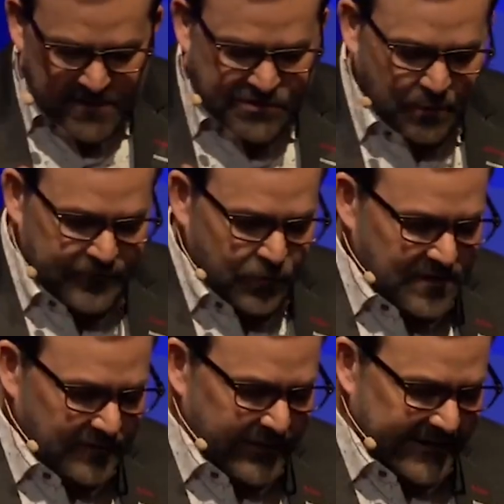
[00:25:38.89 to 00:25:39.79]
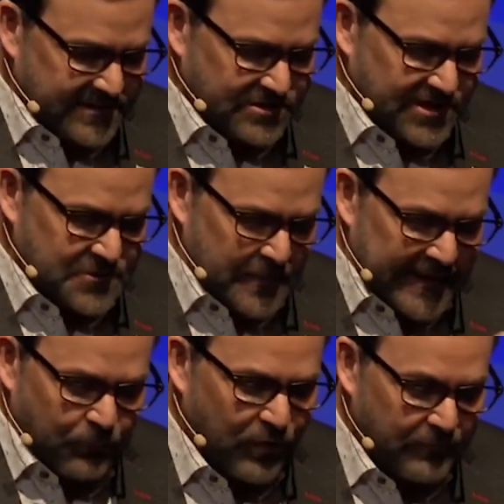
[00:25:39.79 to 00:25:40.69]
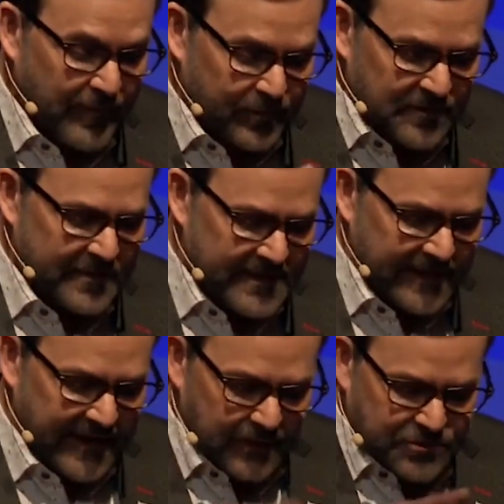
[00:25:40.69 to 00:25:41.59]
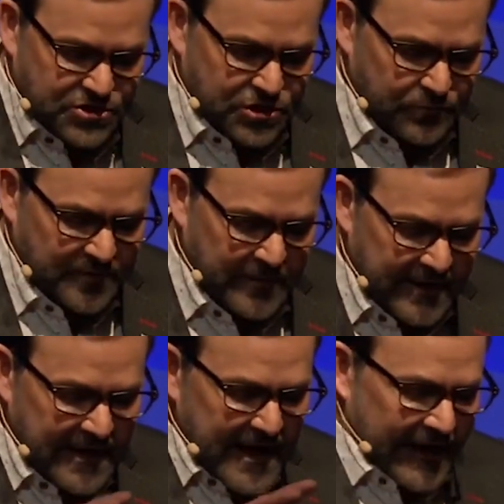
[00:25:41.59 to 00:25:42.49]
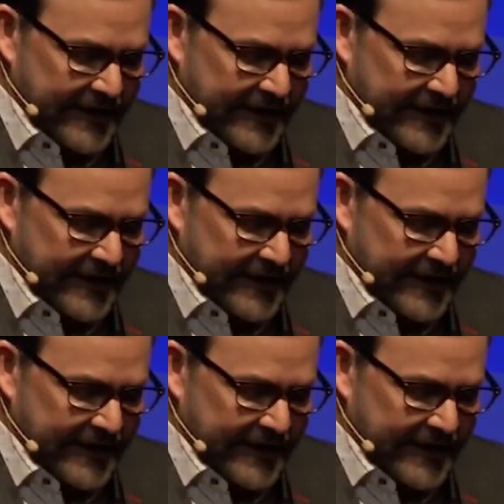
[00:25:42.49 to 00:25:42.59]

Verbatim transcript: So if you'll come back to just me. Remember in the beginning it was you and me.